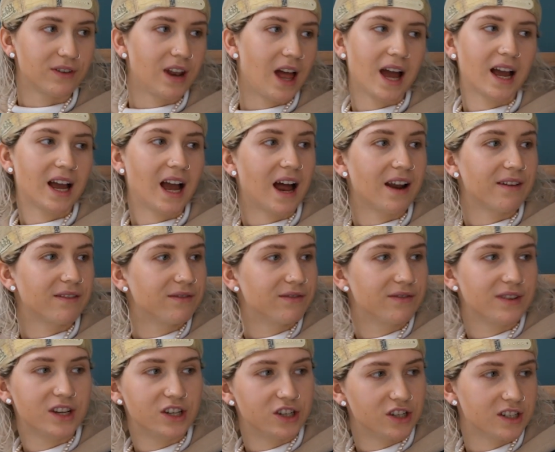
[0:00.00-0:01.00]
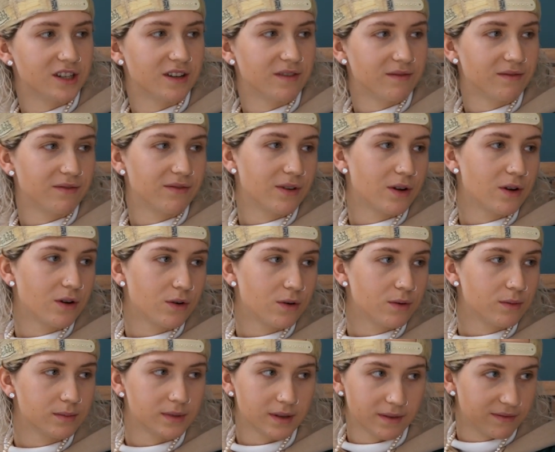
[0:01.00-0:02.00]
like had features in
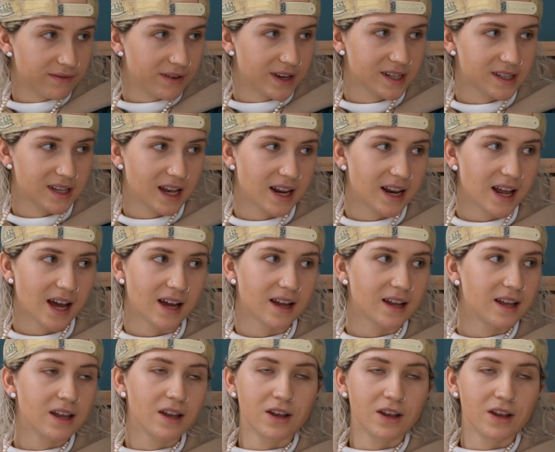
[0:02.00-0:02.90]
films and things like that.